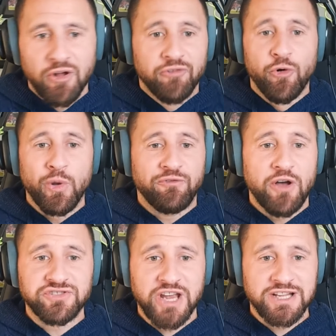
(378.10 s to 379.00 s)

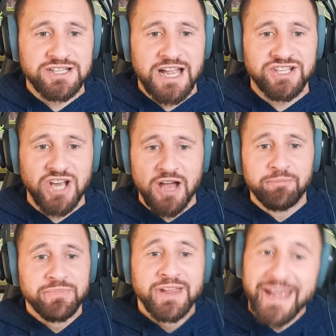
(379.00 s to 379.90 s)
45 seconds later,
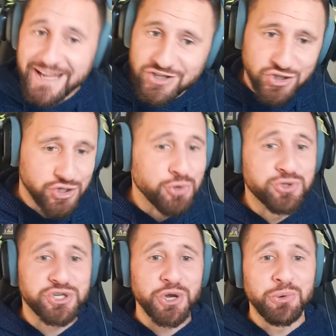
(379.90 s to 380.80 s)
it's 2
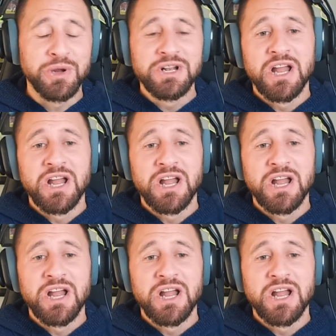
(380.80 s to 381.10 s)
2.